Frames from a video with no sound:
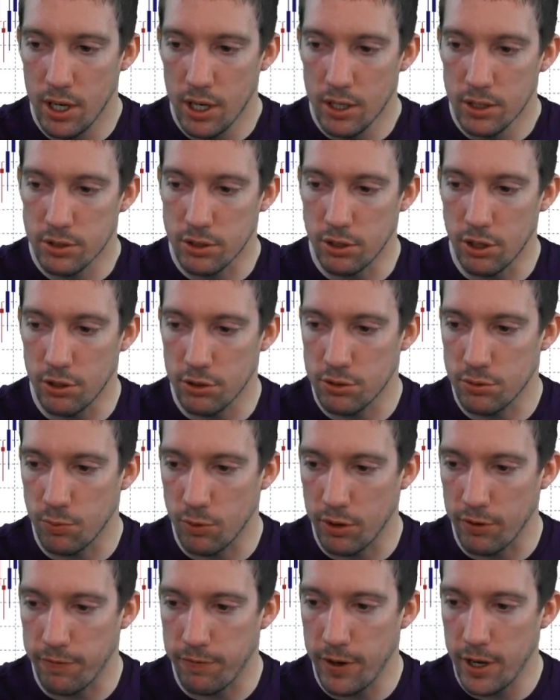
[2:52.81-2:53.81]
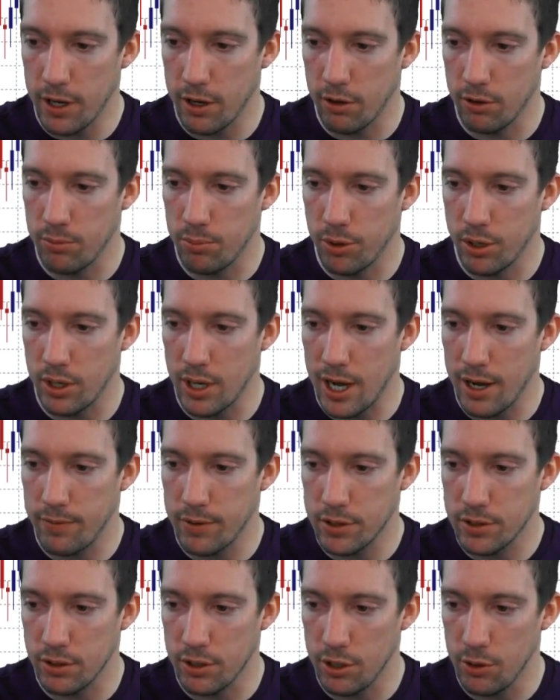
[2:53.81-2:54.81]
So those would have failed, but
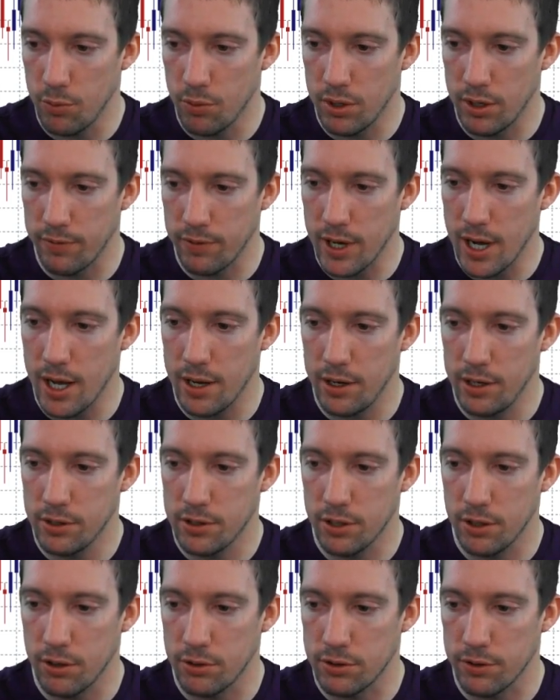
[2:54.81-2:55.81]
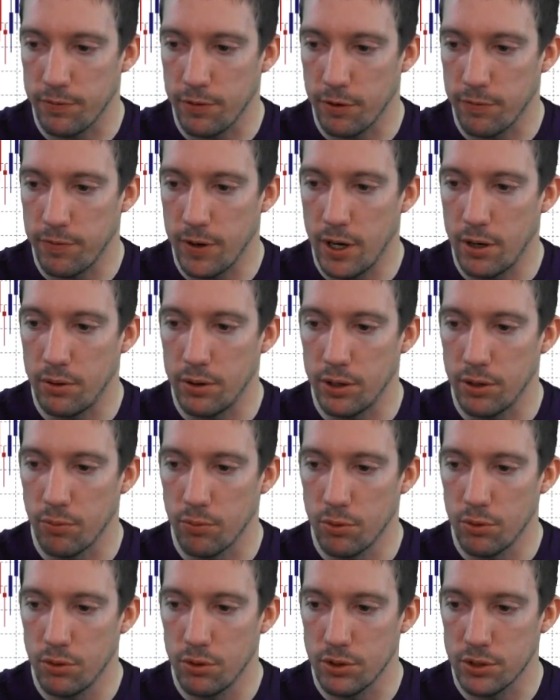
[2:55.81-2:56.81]
obviously you wouldn't have gotten into those if you're following the
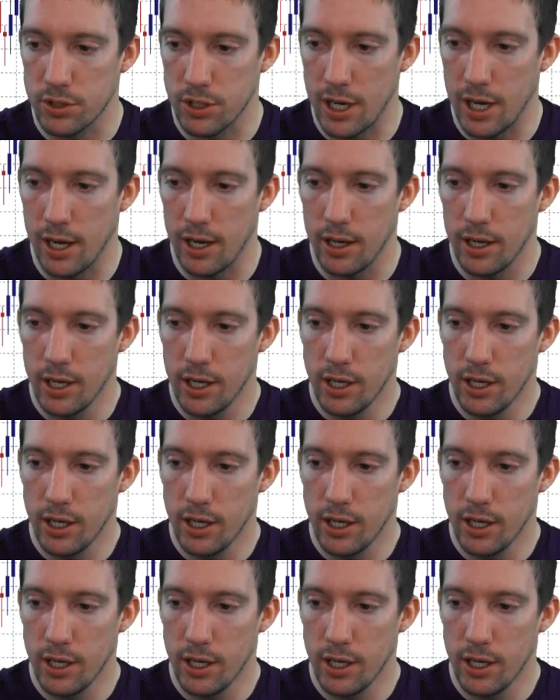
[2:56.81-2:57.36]
rules that